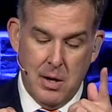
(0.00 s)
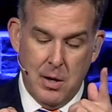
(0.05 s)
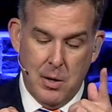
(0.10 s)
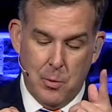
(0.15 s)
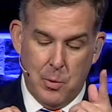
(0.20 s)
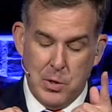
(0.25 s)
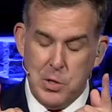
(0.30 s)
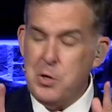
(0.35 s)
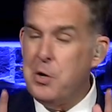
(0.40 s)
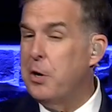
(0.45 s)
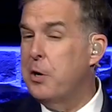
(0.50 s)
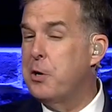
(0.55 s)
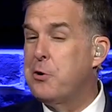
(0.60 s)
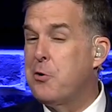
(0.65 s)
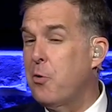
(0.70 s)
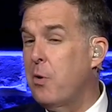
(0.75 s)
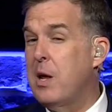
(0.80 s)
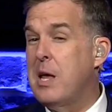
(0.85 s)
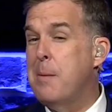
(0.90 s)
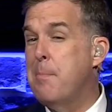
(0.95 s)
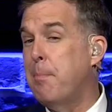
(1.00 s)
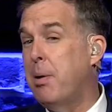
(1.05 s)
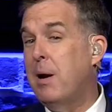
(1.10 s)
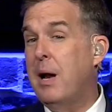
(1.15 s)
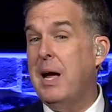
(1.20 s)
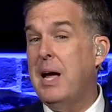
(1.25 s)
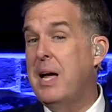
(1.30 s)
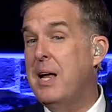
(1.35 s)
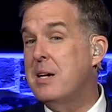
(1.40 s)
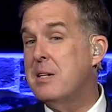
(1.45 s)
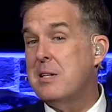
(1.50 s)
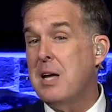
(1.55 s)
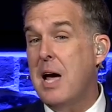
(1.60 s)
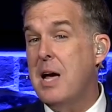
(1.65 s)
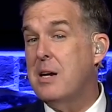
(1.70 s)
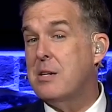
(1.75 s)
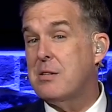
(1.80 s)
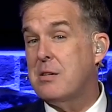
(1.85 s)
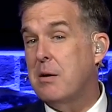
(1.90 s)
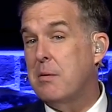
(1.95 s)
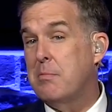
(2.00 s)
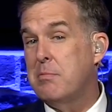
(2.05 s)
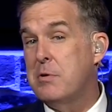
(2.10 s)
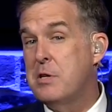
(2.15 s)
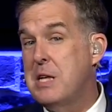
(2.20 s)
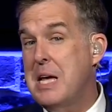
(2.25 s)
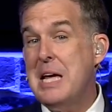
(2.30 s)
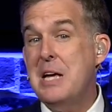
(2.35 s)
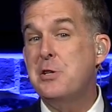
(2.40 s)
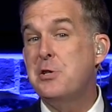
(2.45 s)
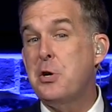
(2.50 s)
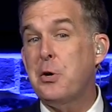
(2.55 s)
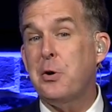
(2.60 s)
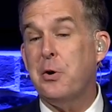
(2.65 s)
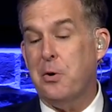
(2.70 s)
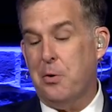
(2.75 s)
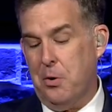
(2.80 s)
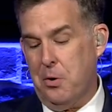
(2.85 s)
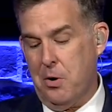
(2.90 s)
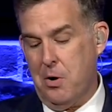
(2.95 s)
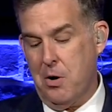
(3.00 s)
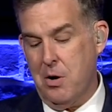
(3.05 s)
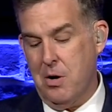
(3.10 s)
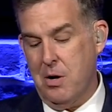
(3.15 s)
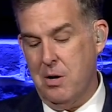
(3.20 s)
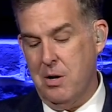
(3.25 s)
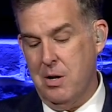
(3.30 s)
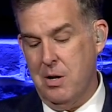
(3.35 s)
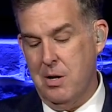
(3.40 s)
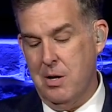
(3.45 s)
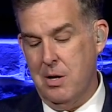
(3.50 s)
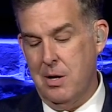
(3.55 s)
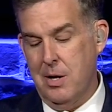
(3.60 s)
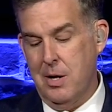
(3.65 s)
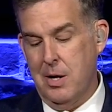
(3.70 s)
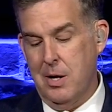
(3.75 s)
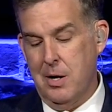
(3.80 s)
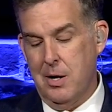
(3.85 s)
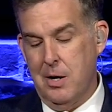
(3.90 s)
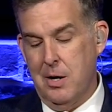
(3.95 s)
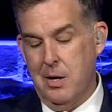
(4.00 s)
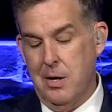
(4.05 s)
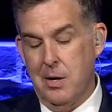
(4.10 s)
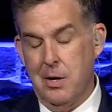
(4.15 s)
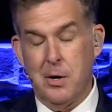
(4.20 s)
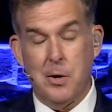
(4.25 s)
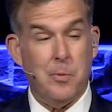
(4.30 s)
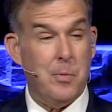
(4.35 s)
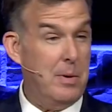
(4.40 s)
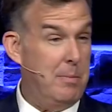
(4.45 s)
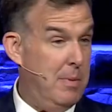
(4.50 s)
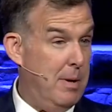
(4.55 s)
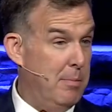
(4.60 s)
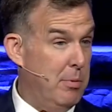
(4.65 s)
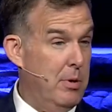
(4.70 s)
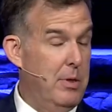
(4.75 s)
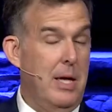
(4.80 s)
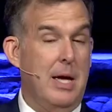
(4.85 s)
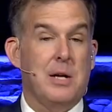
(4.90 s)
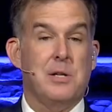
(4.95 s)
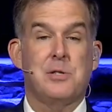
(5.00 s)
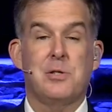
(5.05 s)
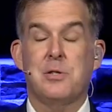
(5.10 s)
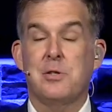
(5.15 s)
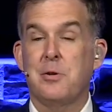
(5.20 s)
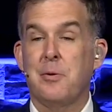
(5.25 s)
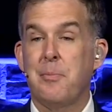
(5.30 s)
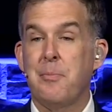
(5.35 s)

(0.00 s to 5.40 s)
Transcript: When your dream plan takes a detour, remember this.